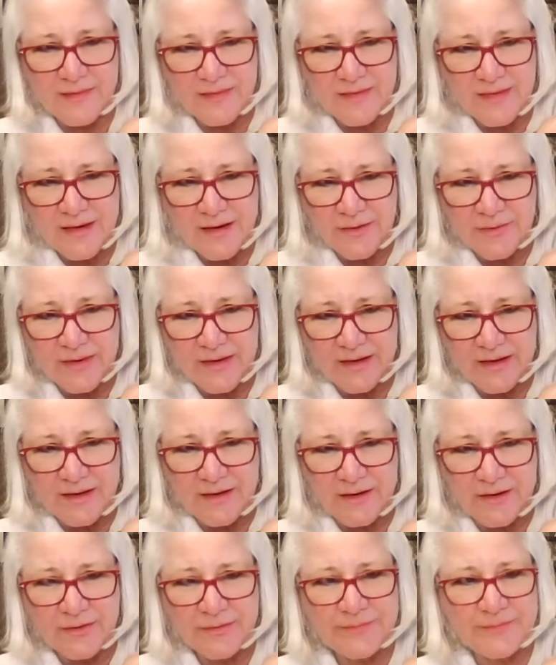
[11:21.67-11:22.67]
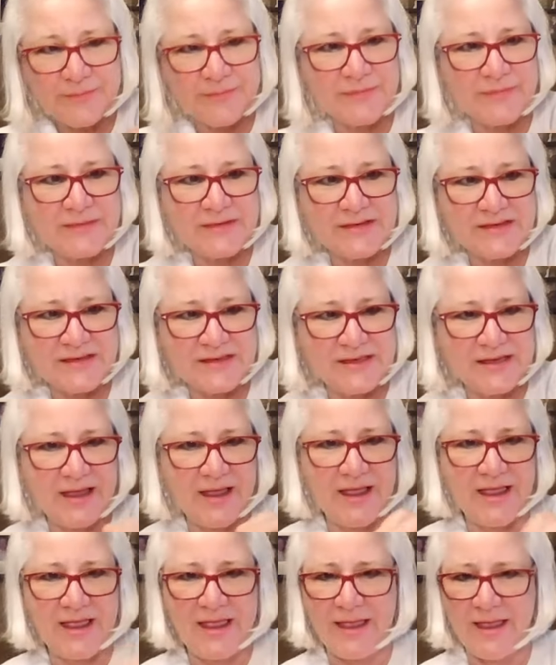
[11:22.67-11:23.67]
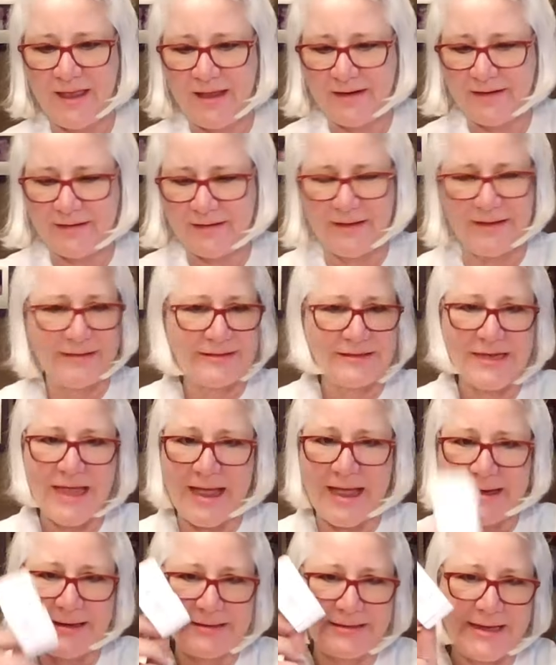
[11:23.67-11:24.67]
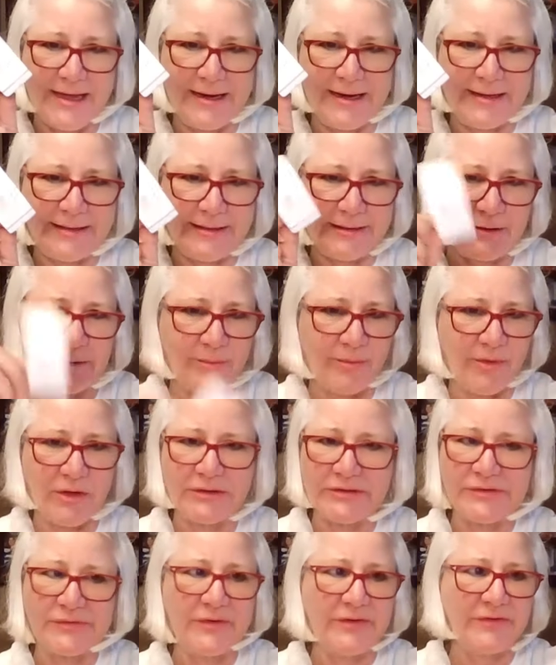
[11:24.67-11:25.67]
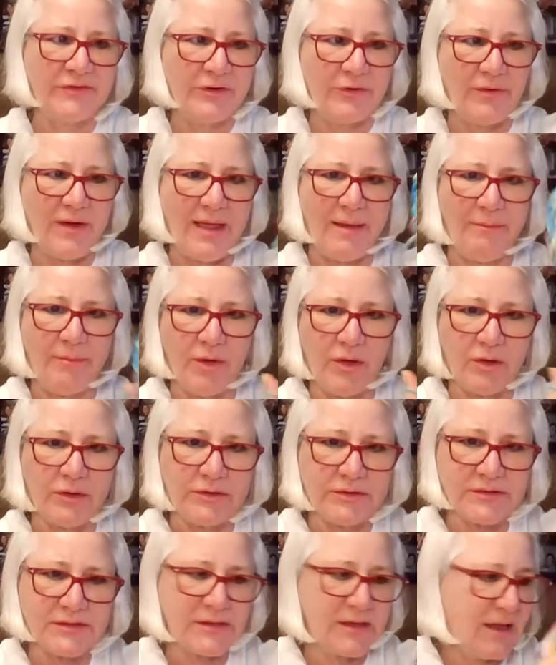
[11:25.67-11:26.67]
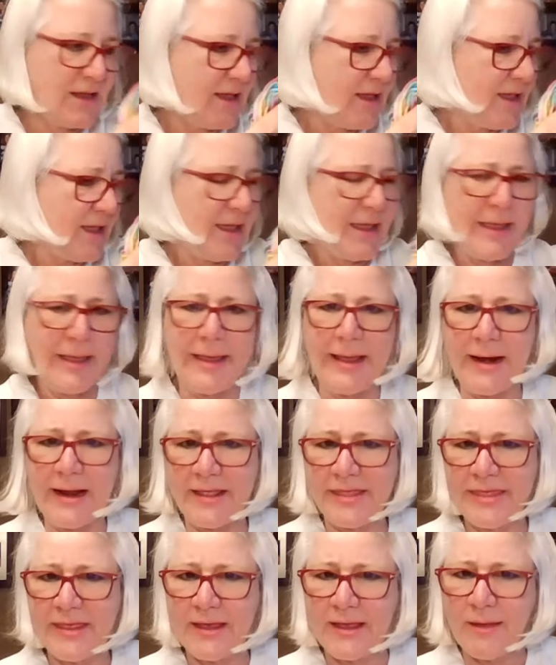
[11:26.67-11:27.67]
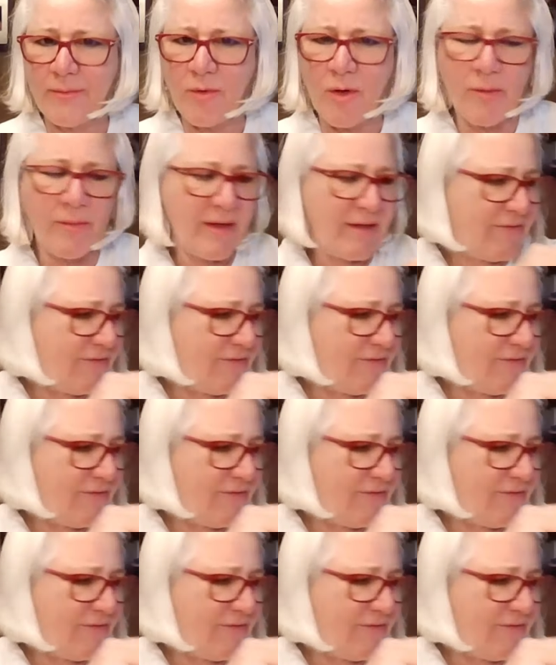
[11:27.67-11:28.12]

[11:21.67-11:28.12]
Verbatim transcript: there we go. And tiny, tiny little balls, 50-gram balls. And I think I'm on my